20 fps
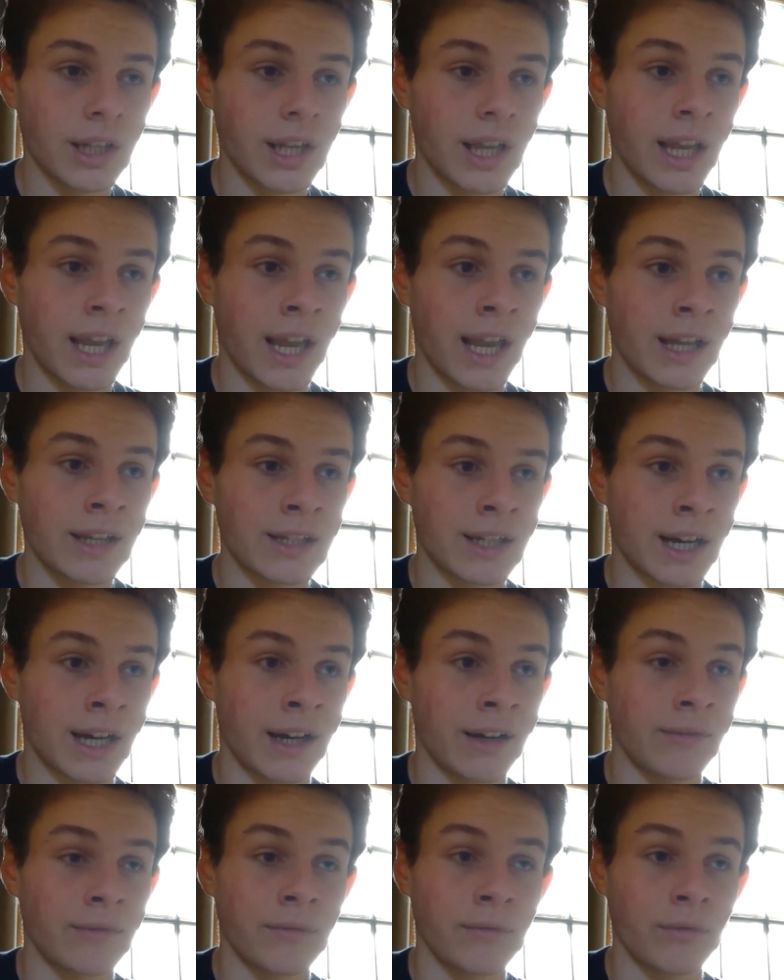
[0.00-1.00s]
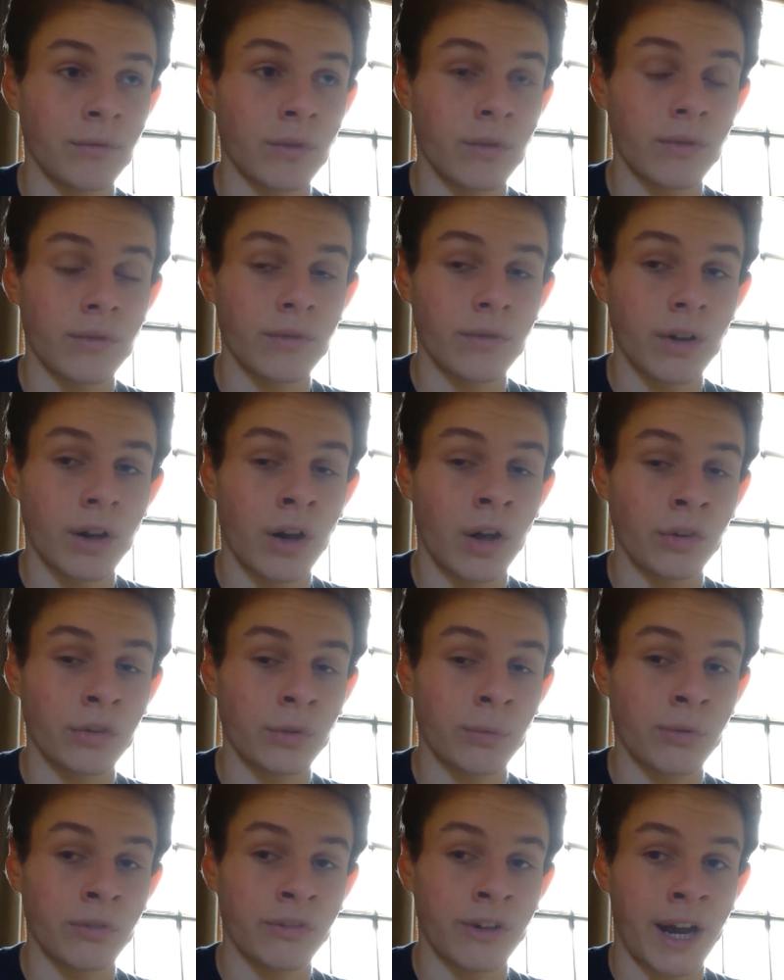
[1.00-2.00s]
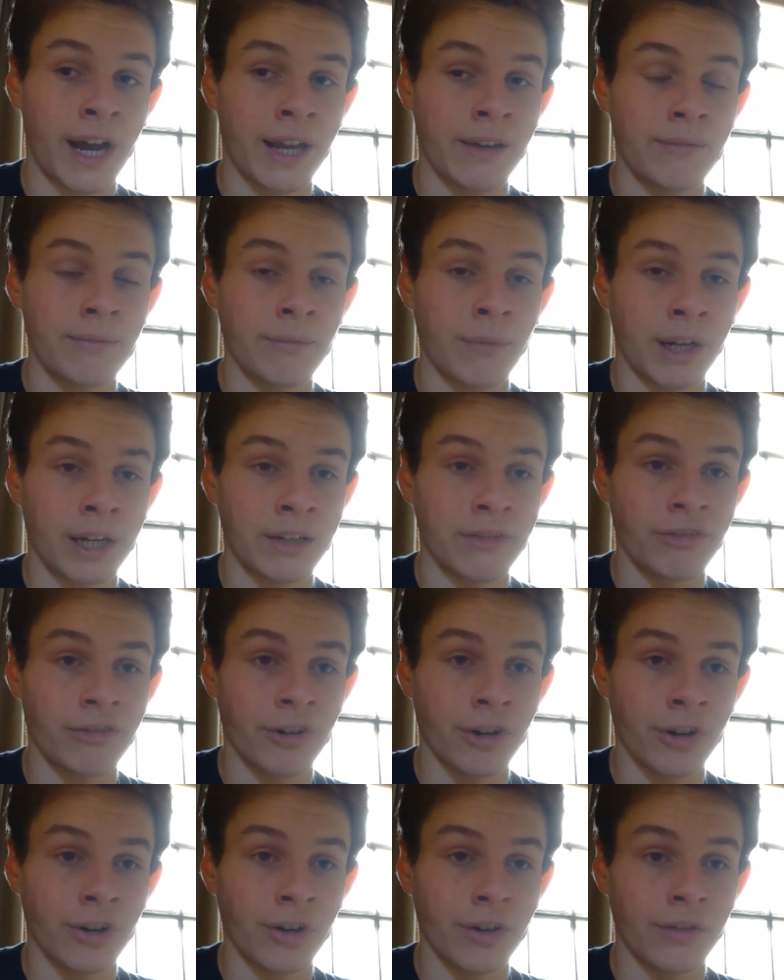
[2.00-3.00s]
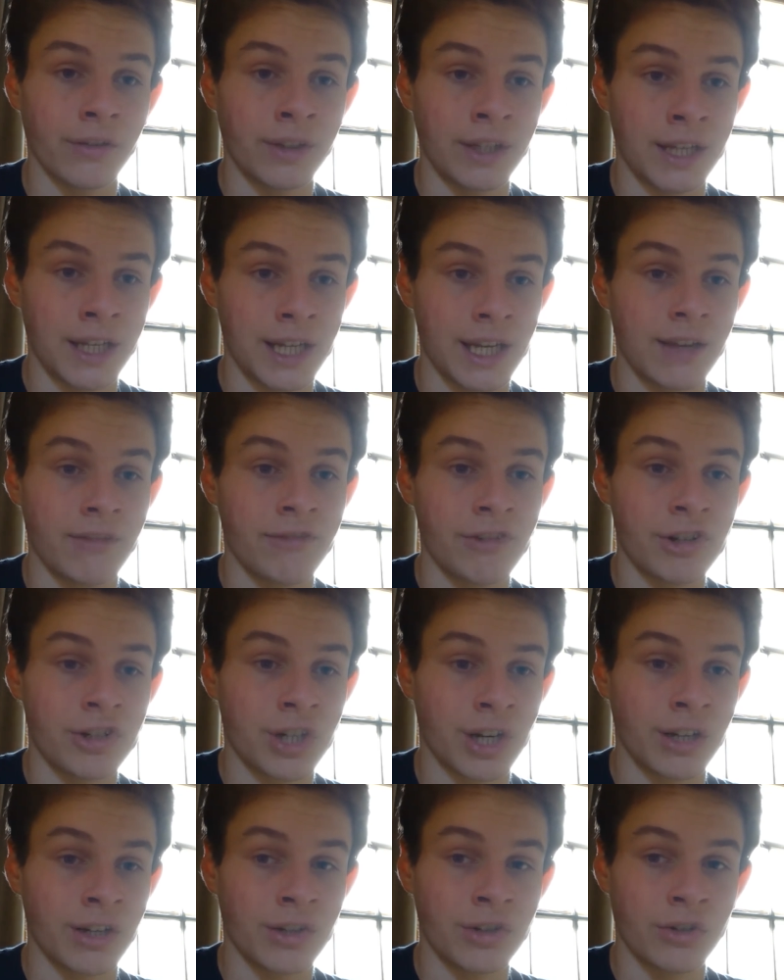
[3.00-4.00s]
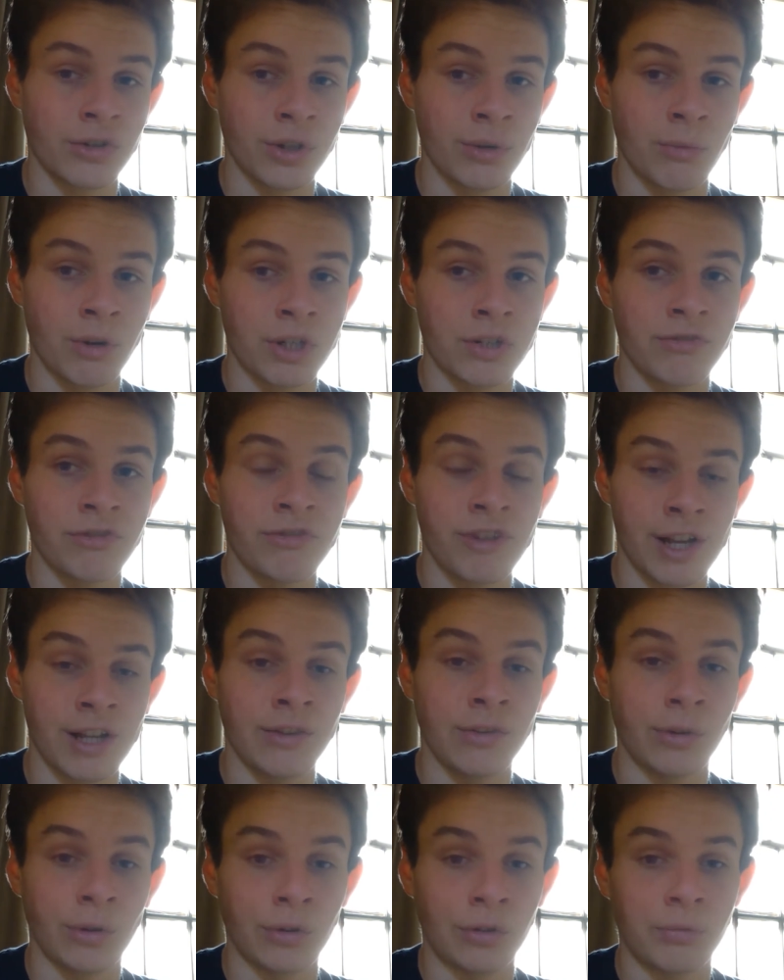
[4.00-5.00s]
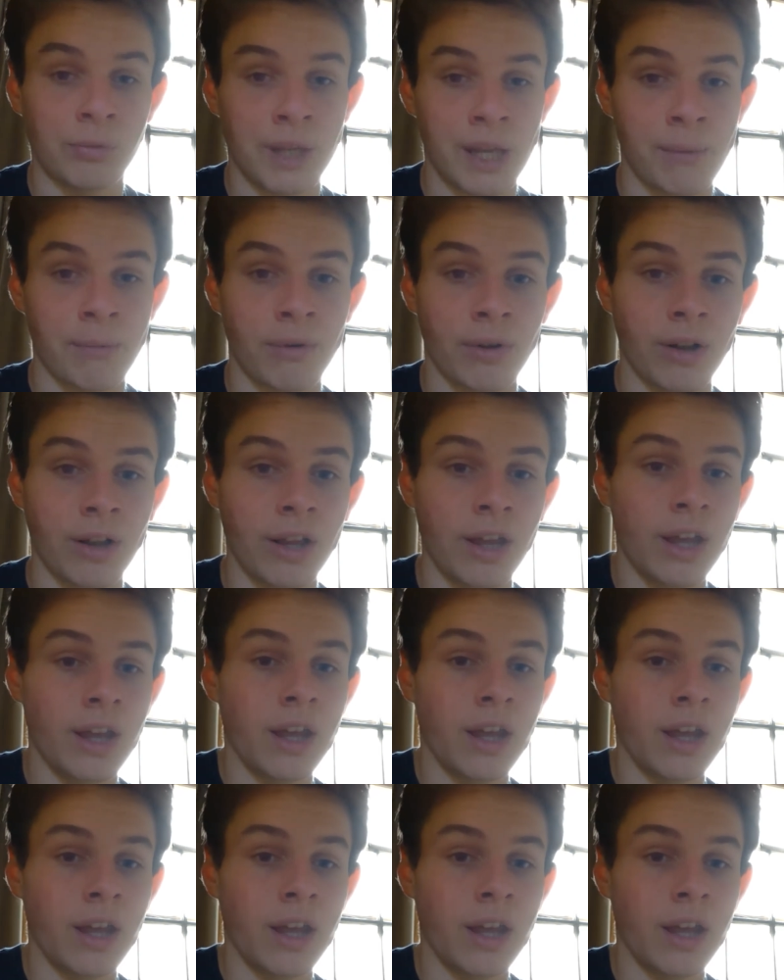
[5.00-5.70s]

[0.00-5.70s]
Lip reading: and also provide money for the fishing industry, which feeds those people.